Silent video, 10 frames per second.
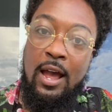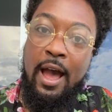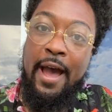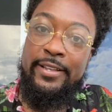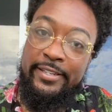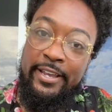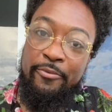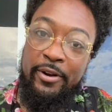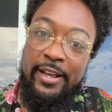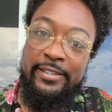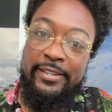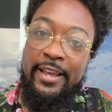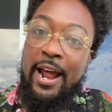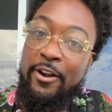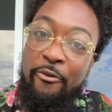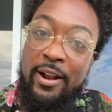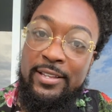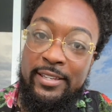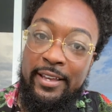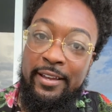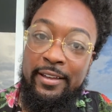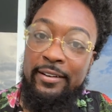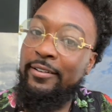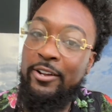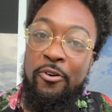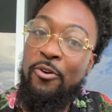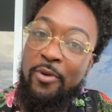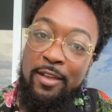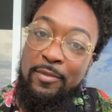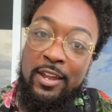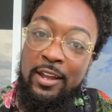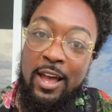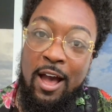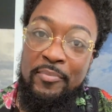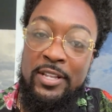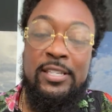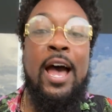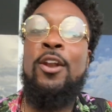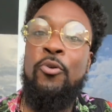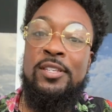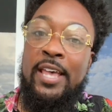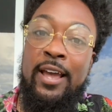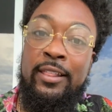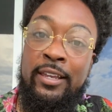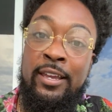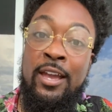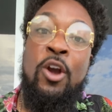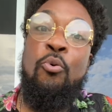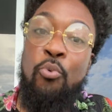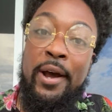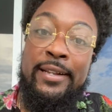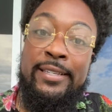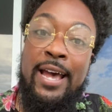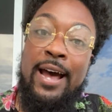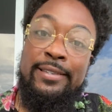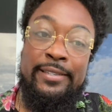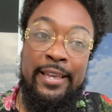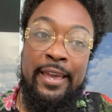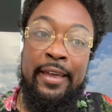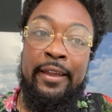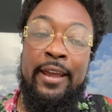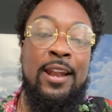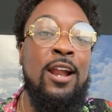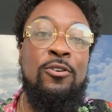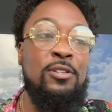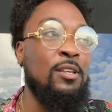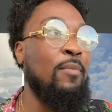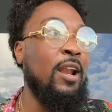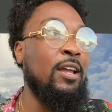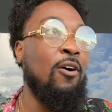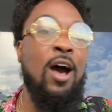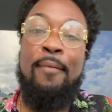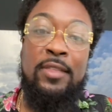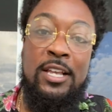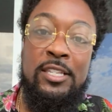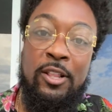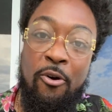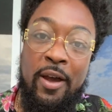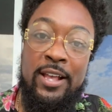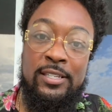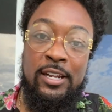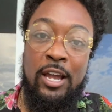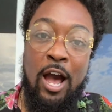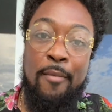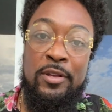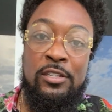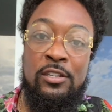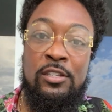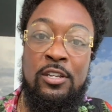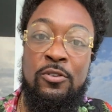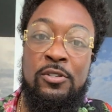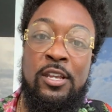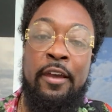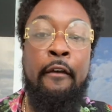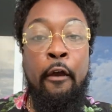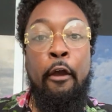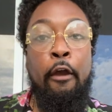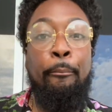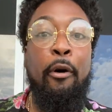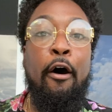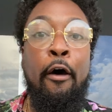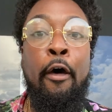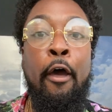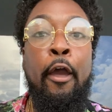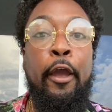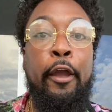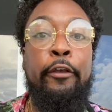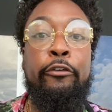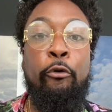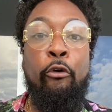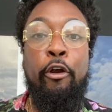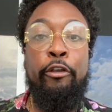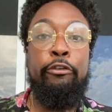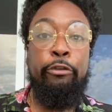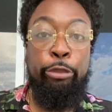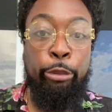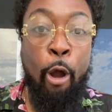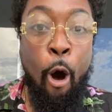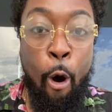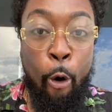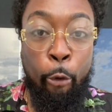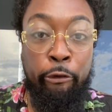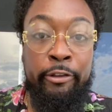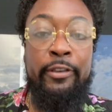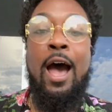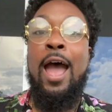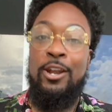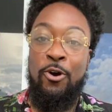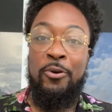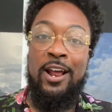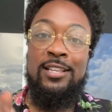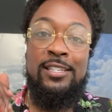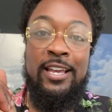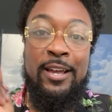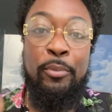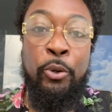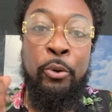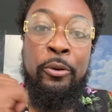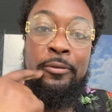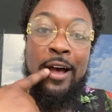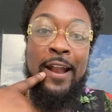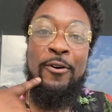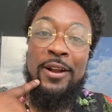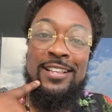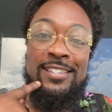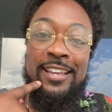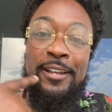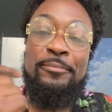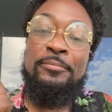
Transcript: I said what I said. I know what I said. Don't correct me in the comments. I know exactly what I said. And I know somebody gonna hop they slow ass in the comments and still say, but it's Chris Stokes. I know what I said, boo. I know what I said.